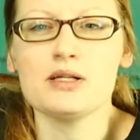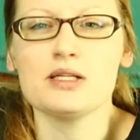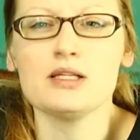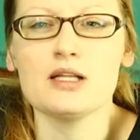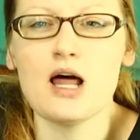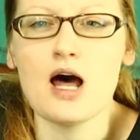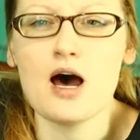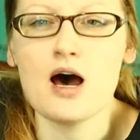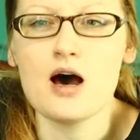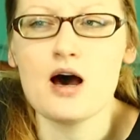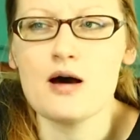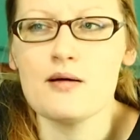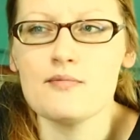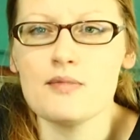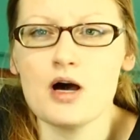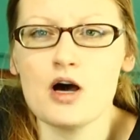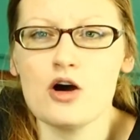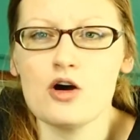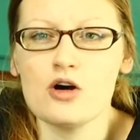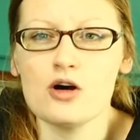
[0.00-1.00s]

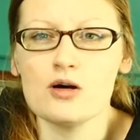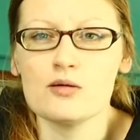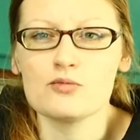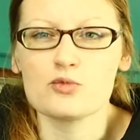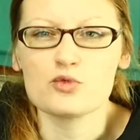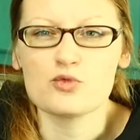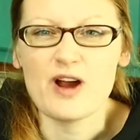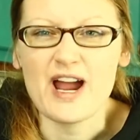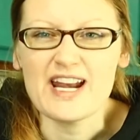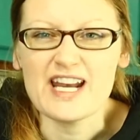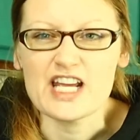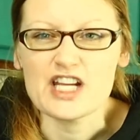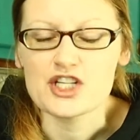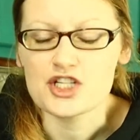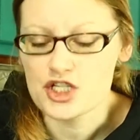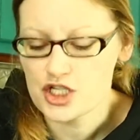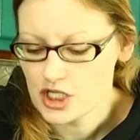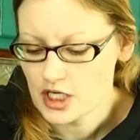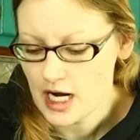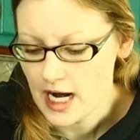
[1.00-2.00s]
plum,
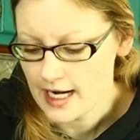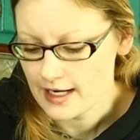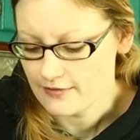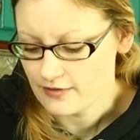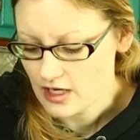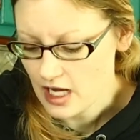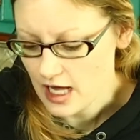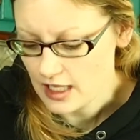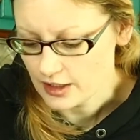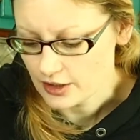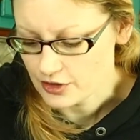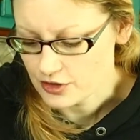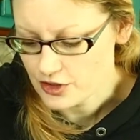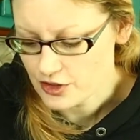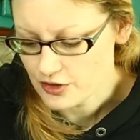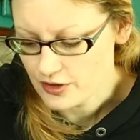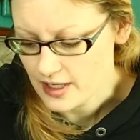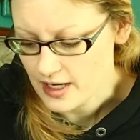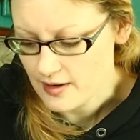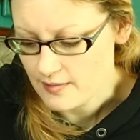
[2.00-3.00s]
reddish kind of color
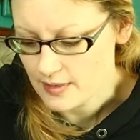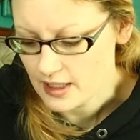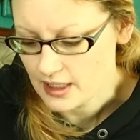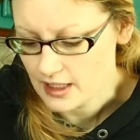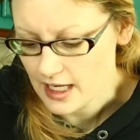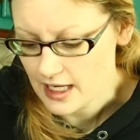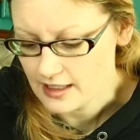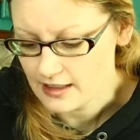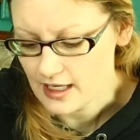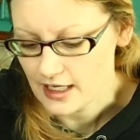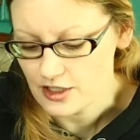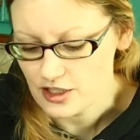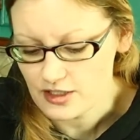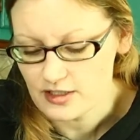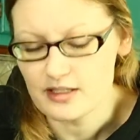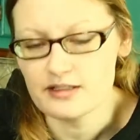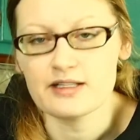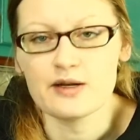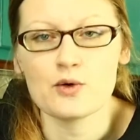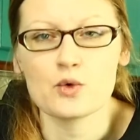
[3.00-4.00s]
to them, and I just
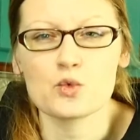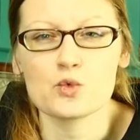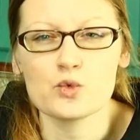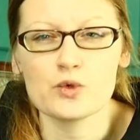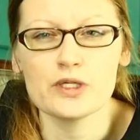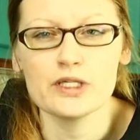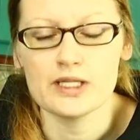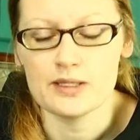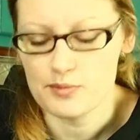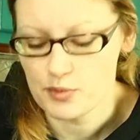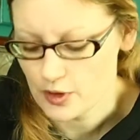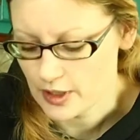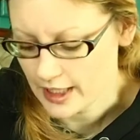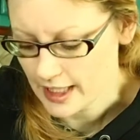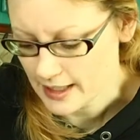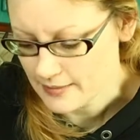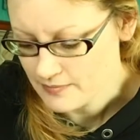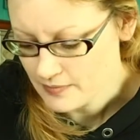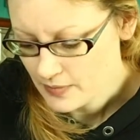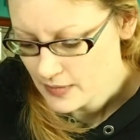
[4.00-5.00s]
thought they were really
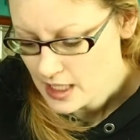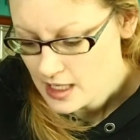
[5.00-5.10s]
pretty.